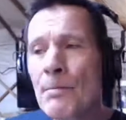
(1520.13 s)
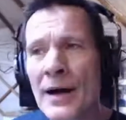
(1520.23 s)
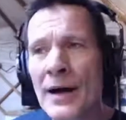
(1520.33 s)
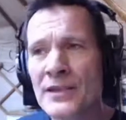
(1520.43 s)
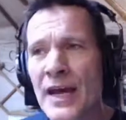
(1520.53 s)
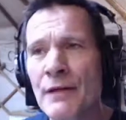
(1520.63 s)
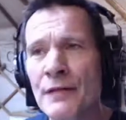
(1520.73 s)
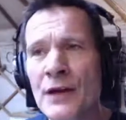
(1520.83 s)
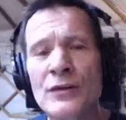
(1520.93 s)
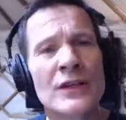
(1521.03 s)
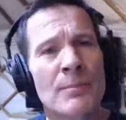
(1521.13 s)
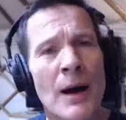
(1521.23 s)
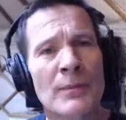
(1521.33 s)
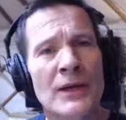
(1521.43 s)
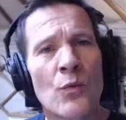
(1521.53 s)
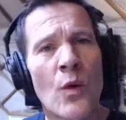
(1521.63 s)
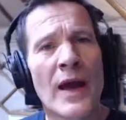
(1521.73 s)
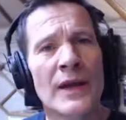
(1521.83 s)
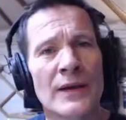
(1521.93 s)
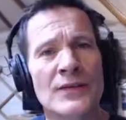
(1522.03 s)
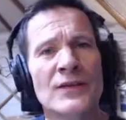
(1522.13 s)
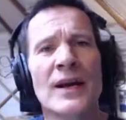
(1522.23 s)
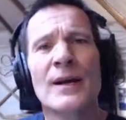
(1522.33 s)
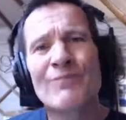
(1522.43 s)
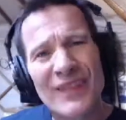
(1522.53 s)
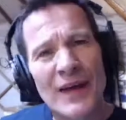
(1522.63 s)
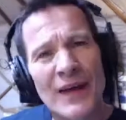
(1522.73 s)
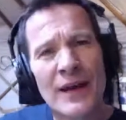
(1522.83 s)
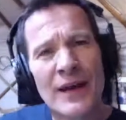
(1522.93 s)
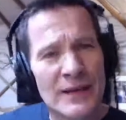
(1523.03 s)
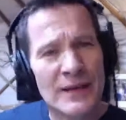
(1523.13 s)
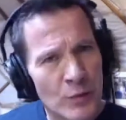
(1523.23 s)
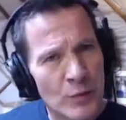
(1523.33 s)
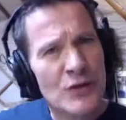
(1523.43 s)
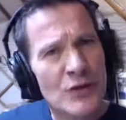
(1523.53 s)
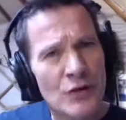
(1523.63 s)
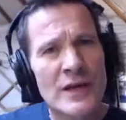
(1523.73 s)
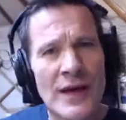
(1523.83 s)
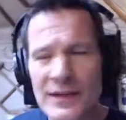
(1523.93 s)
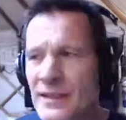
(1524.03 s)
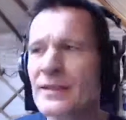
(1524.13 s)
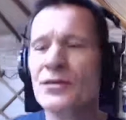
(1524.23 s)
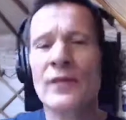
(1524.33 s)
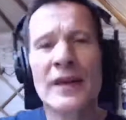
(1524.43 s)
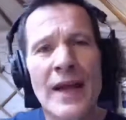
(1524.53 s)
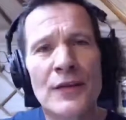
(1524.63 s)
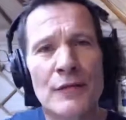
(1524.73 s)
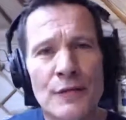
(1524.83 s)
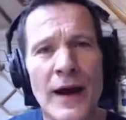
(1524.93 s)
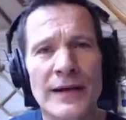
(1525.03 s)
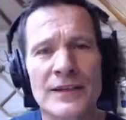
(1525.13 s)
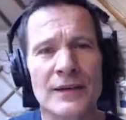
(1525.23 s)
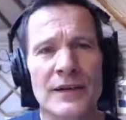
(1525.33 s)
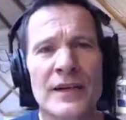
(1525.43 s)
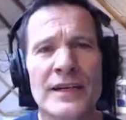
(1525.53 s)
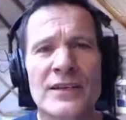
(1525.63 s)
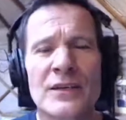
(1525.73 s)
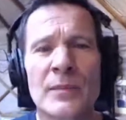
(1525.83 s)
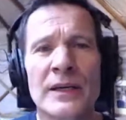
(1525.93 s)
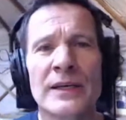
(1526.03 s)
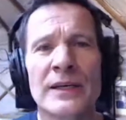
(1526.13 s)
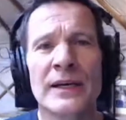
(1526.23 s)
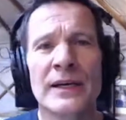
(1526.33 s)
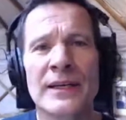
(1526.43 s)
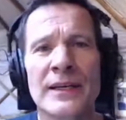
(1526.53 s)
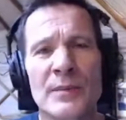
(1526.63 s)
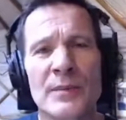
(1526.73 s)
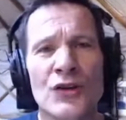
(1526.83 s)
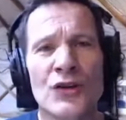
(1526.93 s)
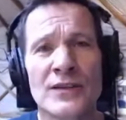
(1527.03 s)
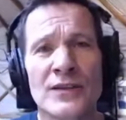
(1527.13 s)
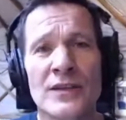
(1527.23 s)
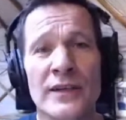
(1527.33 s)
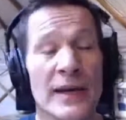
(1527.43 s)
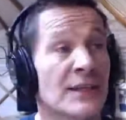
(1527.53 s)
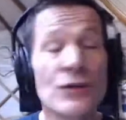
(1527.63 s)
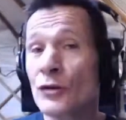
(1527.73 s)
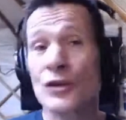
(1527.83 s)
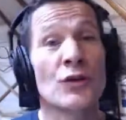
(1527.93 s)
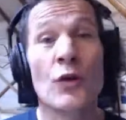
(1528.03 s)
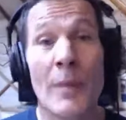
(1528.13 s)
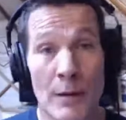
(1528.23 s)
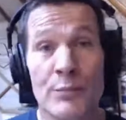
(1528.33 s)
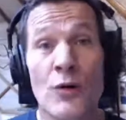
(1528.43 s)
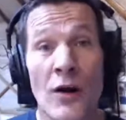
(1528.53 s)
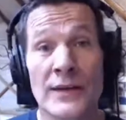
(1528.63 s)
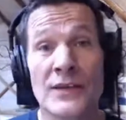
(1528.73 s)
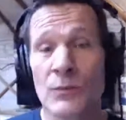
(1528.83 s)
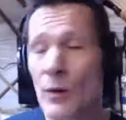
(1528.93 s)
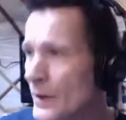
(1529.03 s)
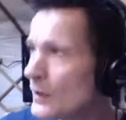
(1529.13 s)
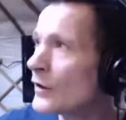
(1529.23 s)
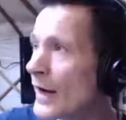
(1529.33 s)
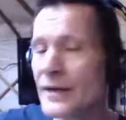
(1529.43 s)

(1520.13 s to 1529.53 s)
But if there isn't the public awareness, would you agree that's sort of another factor that needs to be addressed, doesn't it? It's not just all about price when we look